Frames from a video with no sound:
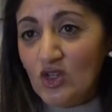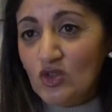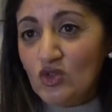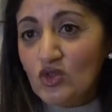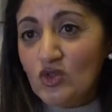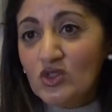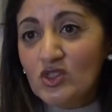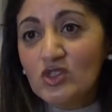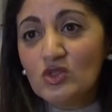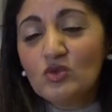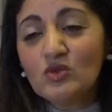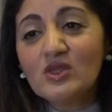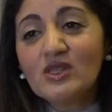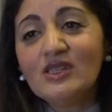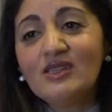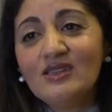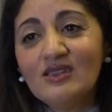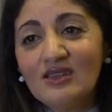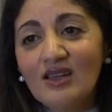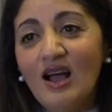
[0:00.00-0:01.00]
So it is
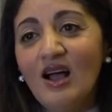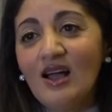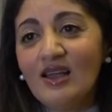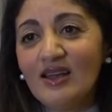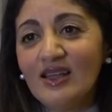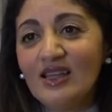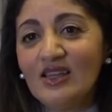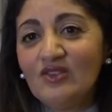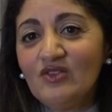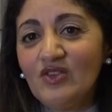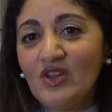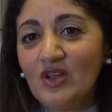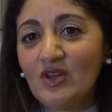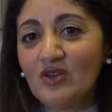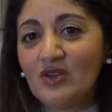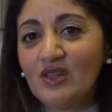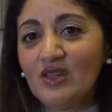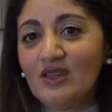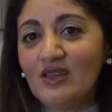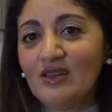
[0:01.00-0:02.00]
really not a
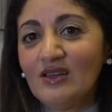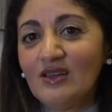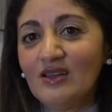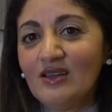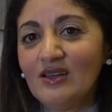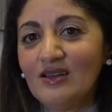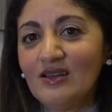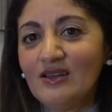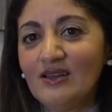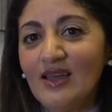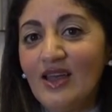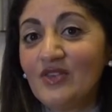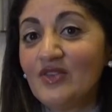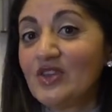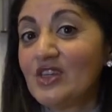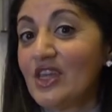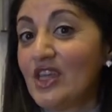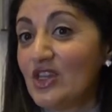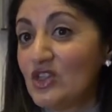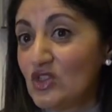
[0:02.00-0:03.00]
very uh,
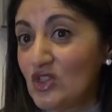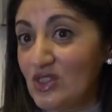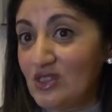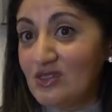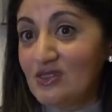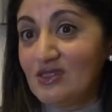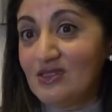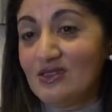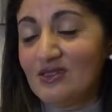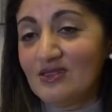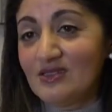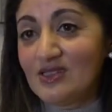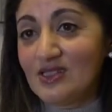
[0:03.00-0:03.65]
efficacious